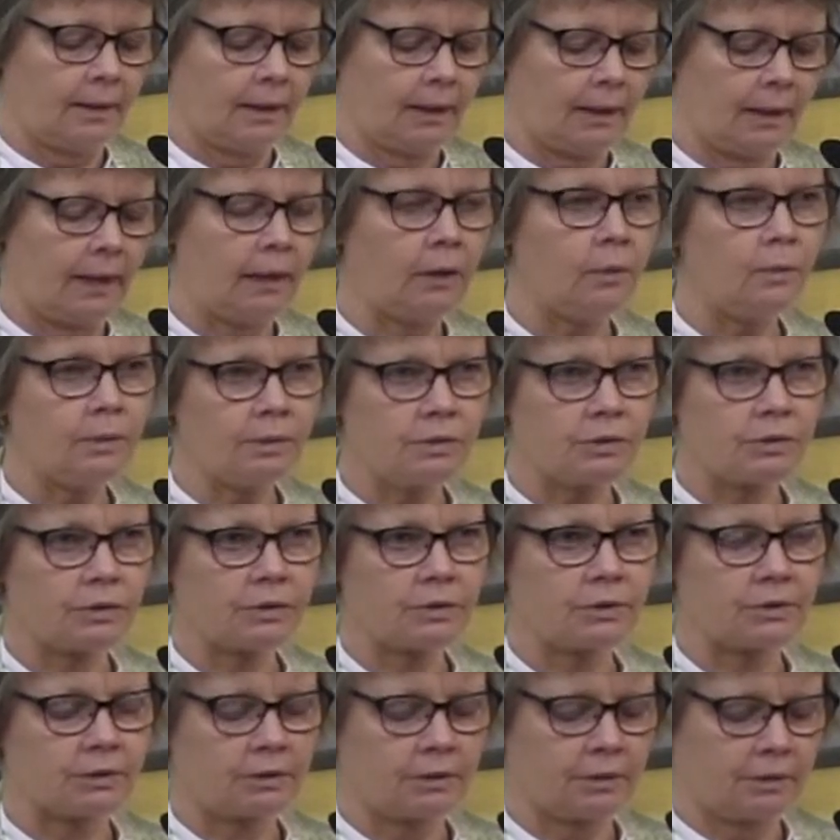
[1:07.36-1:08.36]
How is
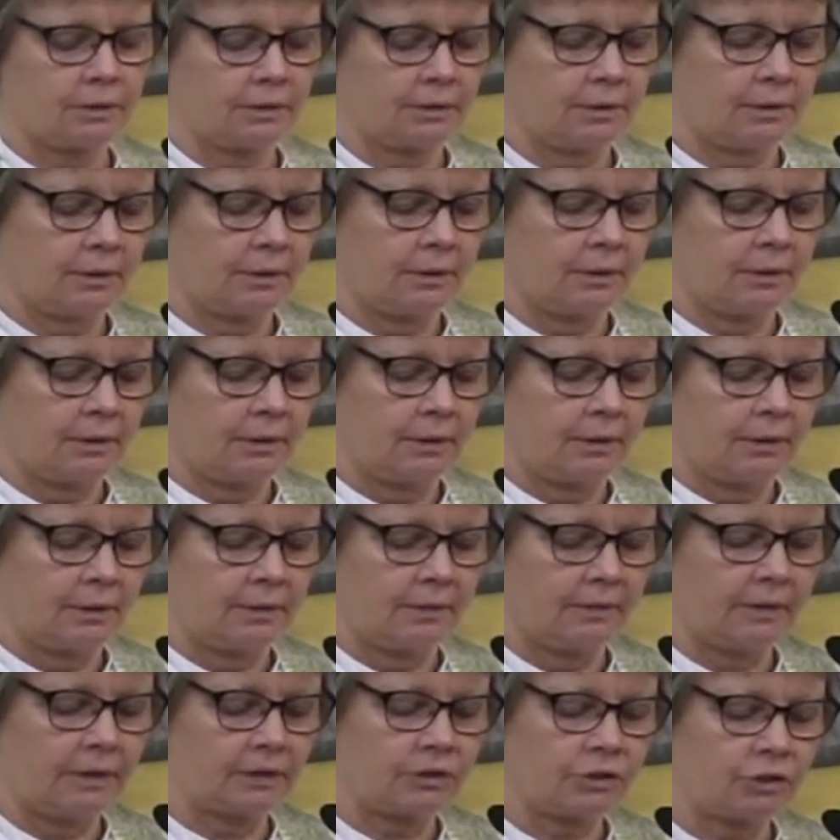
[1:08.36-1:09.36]
it
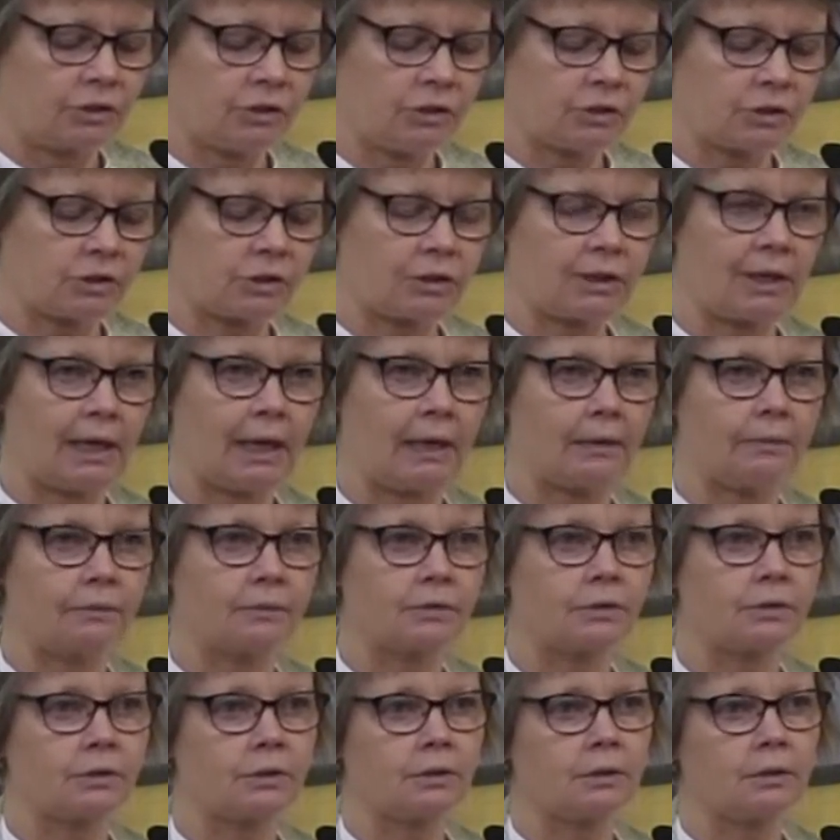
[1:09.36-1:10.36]
that Jesus
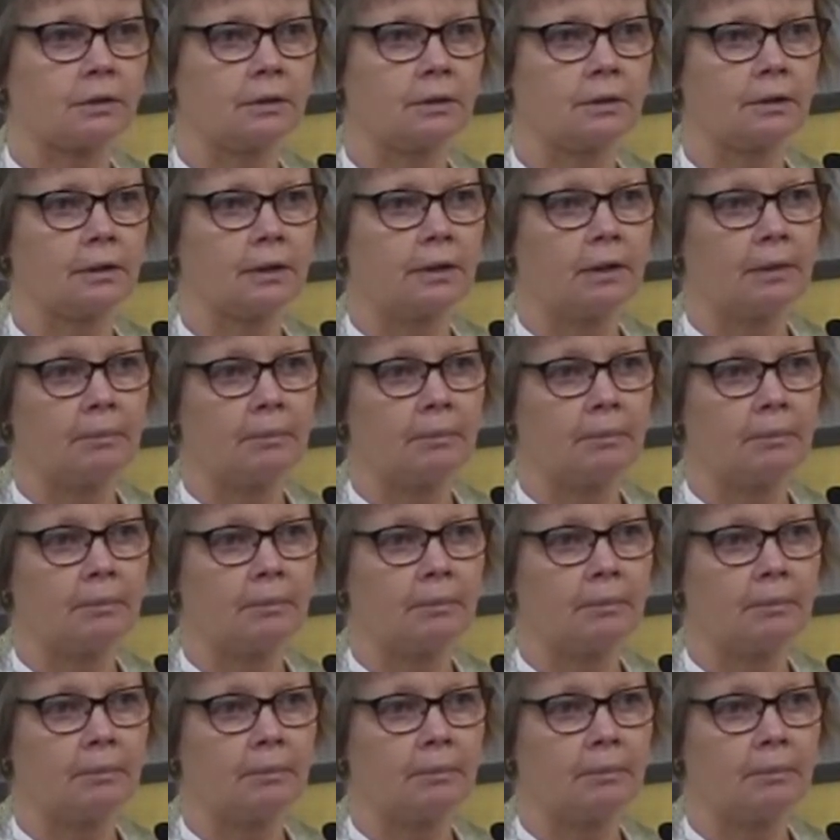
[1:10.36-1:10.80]
loves?